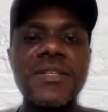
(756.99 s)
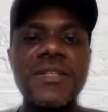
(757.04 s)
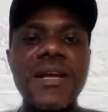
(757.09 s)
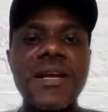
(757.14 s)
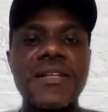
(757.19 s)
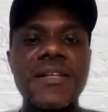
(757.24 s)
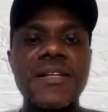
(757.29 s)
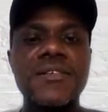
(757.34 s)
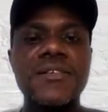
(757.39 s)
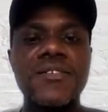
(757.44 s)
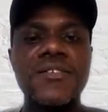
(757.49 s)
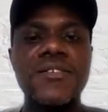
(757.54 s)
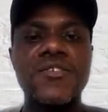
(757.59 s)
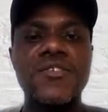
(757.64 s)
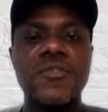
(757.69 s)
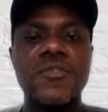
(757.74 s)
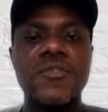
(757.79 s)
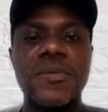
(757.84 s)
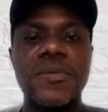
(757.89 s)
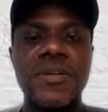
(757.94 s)
and not
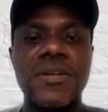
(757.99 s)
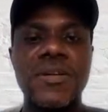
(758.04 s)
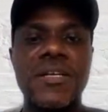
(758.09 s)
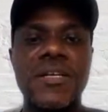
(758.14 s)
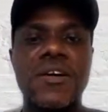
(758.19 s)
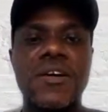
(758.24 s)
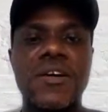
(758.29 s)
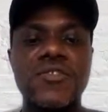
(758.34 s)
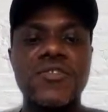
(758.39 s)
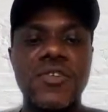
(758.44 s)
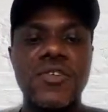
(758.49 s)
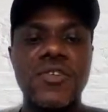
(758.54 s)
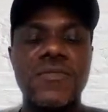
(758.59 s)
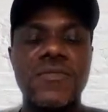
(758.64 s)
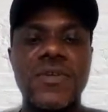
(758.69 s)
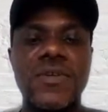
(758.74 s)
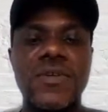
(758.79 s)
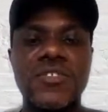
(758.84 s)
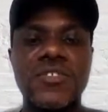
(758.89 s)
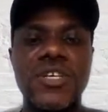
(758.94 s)
to be under the control
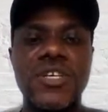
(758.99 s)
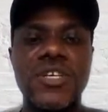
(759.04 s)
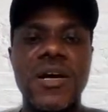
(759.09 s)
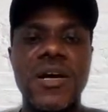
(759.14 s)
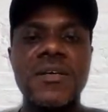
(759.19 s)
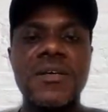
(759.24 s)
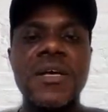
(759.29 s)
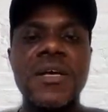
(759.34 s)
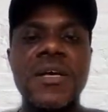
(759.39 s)
of Russia,